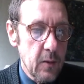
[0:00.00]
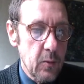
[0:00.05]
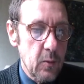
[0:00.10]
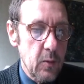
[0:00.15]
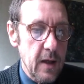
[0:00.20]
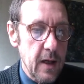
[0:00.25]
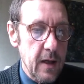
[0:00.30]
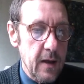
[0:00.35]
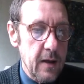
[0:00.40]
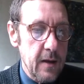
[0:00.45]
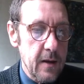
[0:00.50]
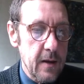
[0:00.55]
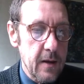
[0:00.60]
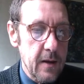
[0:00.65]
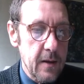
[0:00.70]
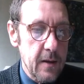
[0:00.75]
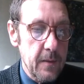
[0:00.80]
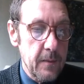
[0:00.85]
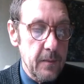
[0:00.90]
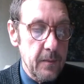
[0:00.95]

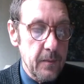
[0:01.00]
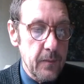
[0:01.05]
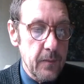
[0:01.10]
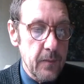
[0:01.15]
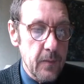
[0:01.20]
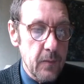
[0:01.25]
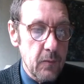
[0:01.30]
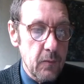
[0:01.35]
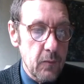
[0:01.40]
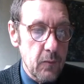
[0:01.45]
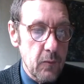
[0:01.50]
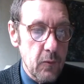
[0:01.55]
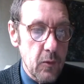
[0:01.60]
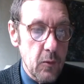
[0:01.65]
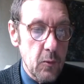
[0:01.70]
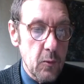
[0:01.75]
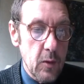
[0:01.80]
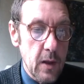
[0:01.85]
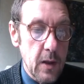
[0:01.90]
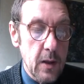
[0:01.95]

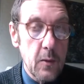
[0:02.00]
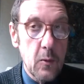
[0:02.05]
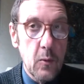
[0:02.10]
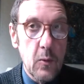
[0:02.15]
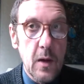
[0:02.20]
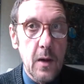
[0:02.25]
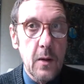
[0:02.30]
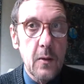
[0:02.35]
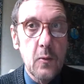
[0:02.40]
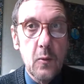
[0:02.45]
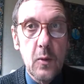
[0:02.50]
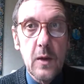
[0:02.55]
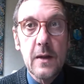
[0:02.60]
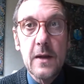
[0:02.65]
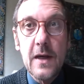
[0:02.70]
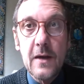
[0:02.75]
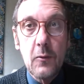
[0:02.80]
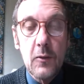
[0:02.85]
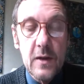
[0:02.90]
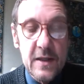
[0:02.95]

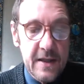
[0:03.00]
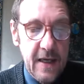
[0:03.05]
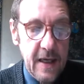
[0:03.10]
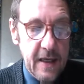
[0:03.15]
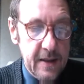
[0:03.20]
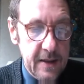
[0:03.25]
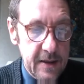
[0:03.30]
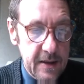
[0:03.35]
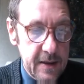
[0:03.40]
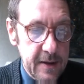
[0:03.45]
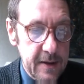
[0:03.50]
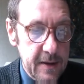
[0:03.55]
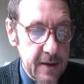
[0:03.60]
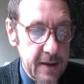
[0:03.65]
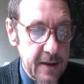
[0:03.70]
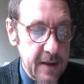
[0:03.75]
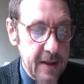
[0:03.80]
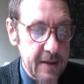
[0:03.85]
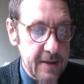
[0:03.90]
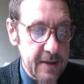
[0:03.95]
reside
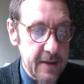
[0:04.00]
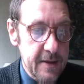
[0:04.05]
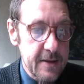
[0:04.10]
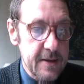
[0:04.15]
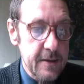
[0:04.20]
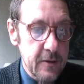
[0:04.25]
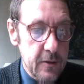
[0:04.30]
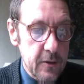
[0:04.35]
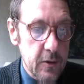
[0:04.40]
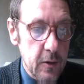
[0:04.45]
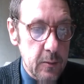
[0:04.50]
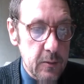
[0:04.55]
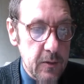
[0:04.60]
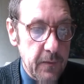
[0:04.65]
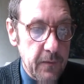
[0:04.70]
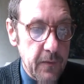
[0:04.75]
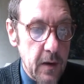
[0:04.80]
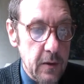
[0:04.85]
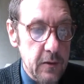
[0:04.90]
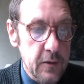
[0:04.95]
in essence, in terms
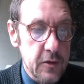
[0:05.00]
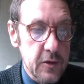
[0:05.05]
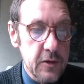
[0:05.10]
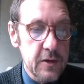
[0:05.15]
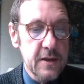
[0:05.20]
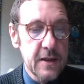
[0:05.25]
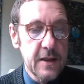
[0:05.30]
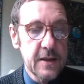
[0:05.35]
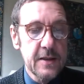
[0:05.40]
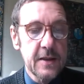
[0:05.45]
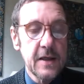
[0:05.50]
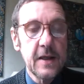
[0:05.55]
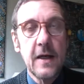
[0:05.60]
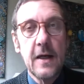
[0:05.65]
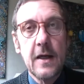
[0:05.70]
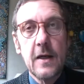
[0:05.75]
of consciousness.